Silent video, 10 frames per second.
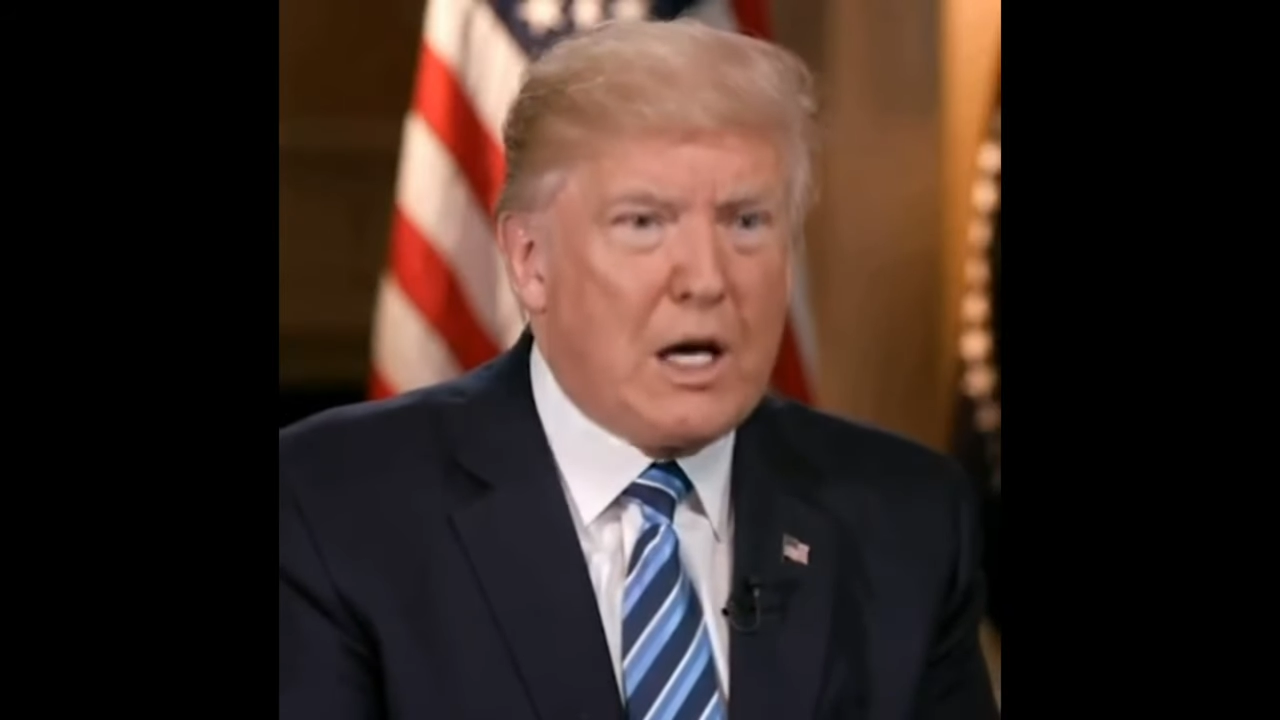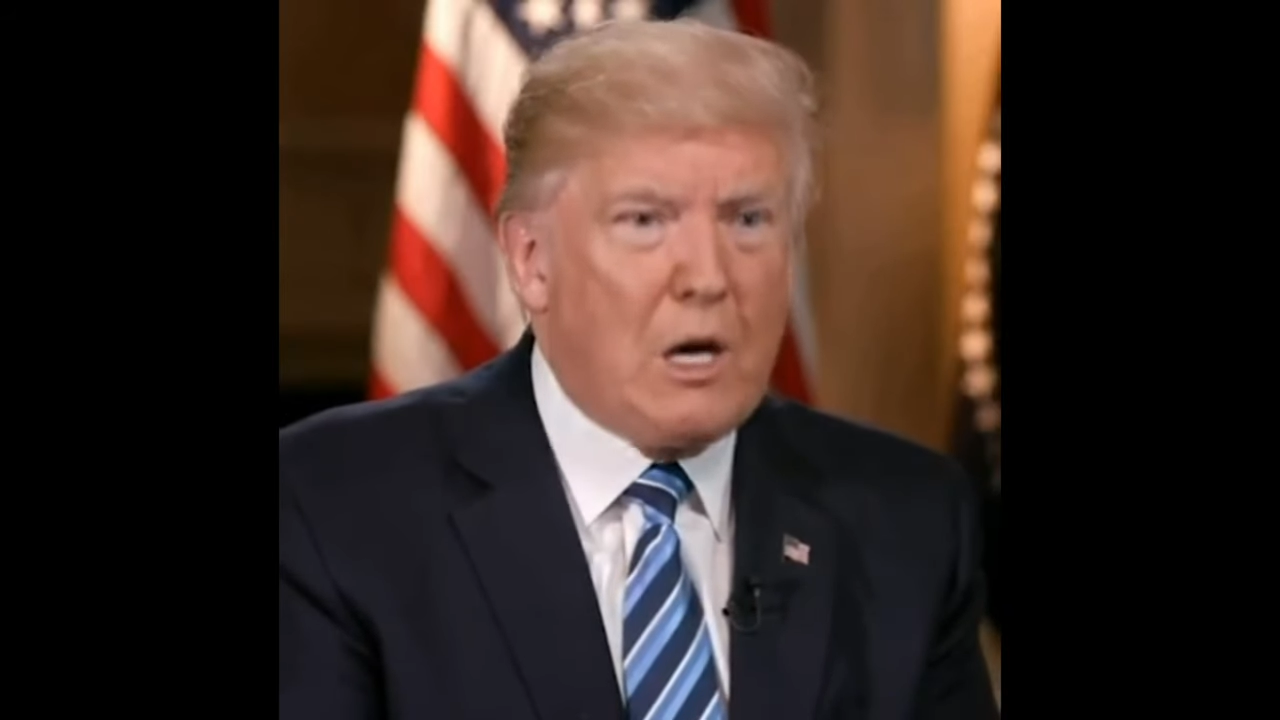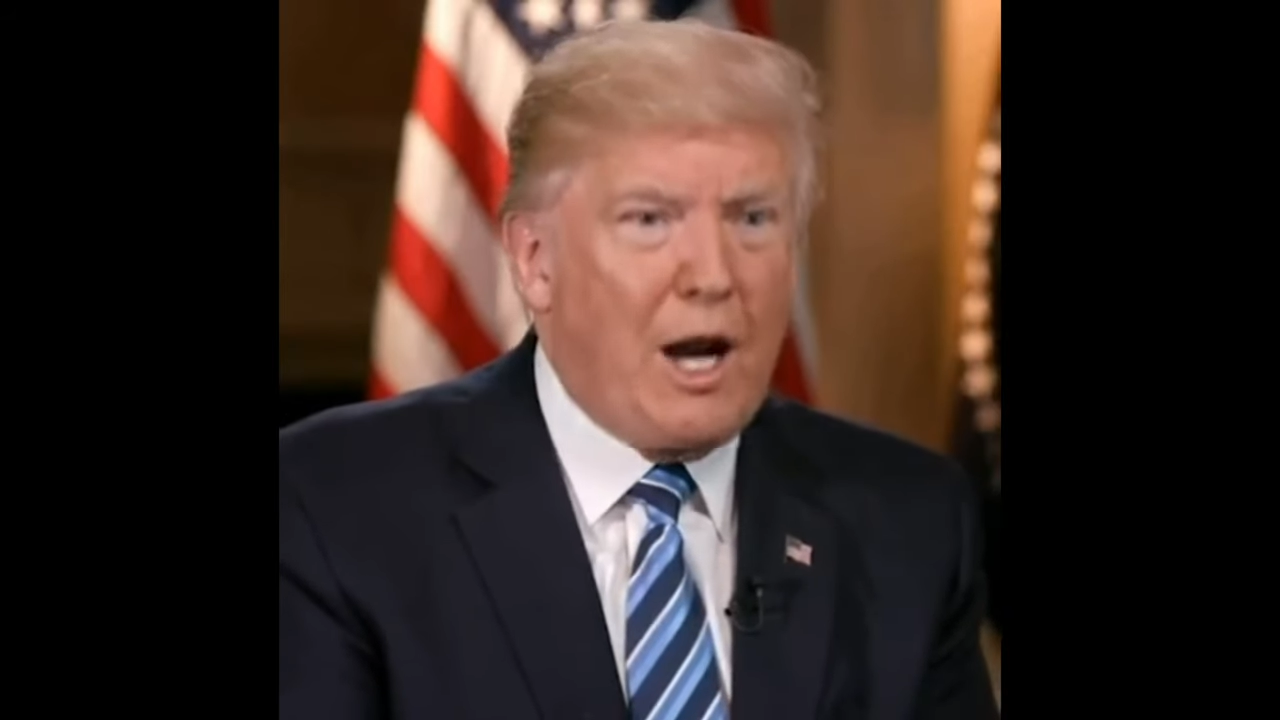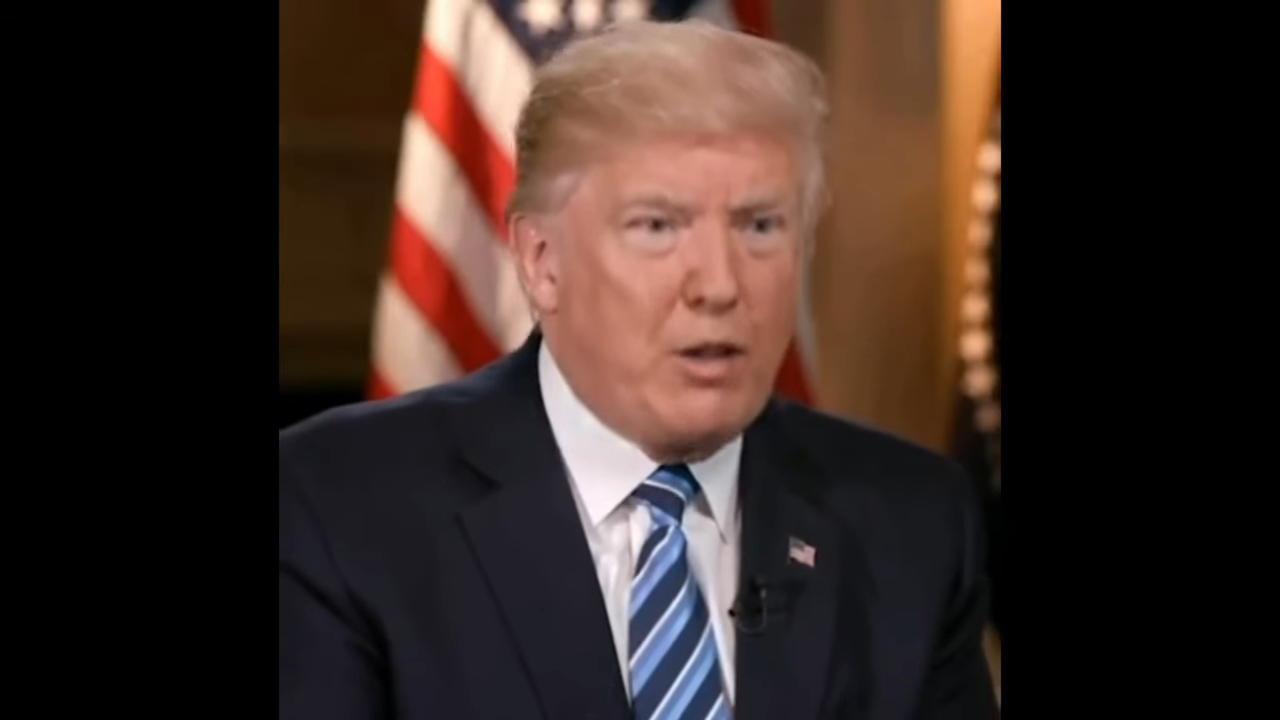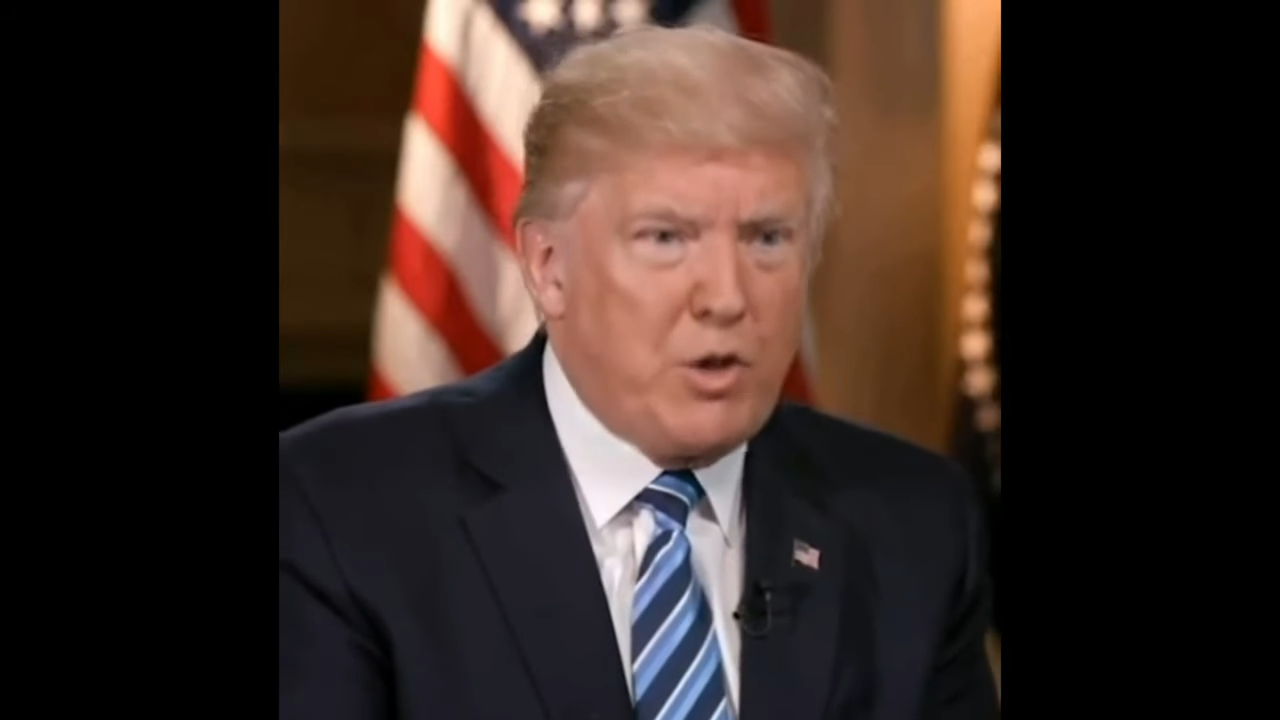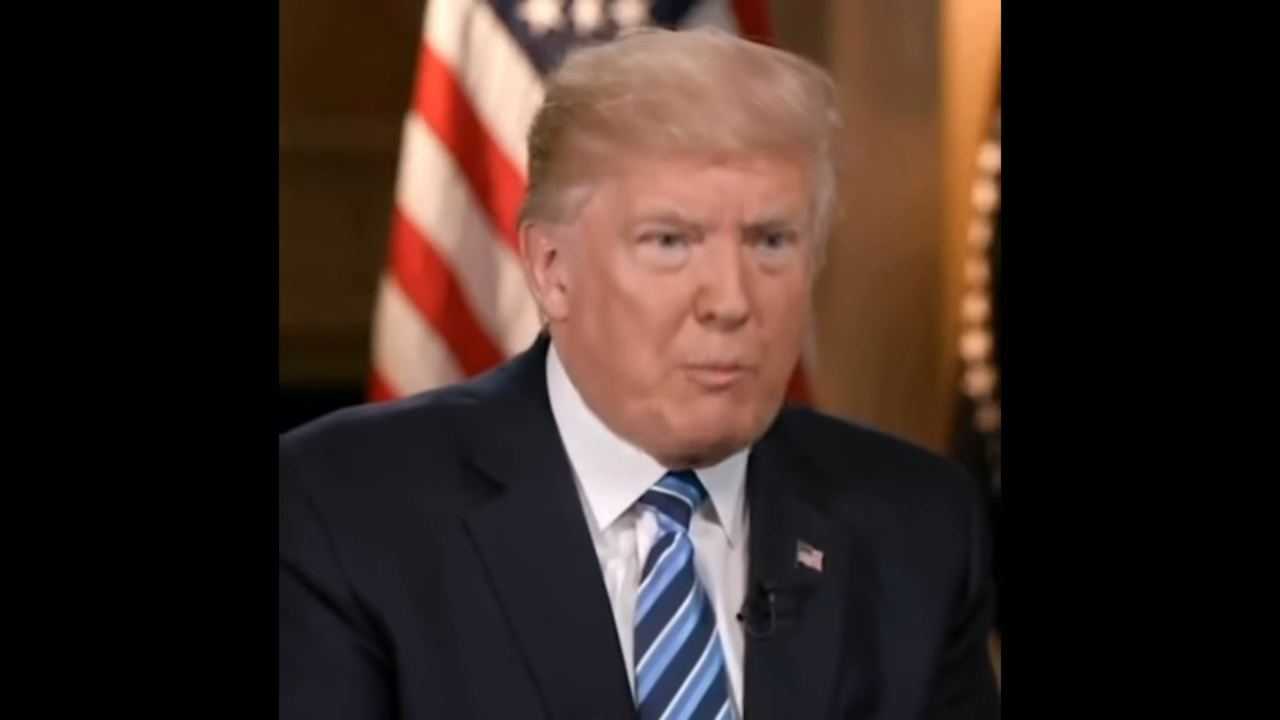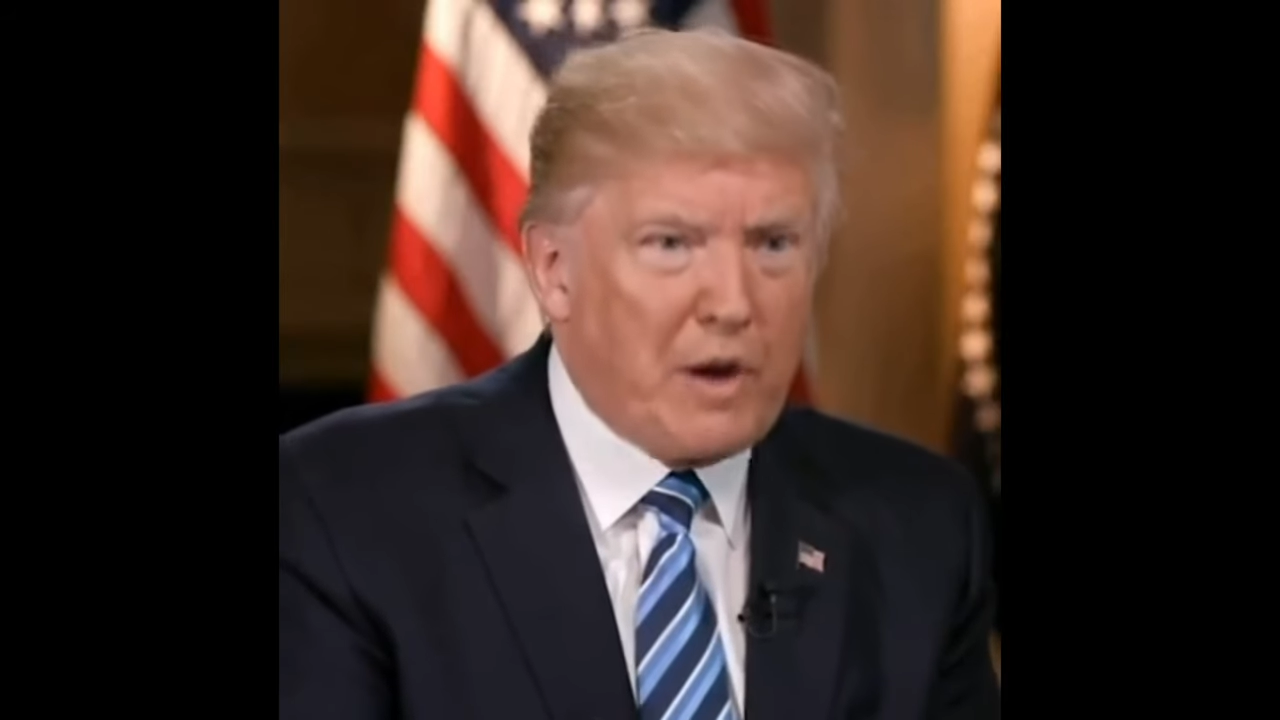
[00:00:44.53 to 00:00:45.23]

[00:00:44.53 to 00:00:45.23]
intellectual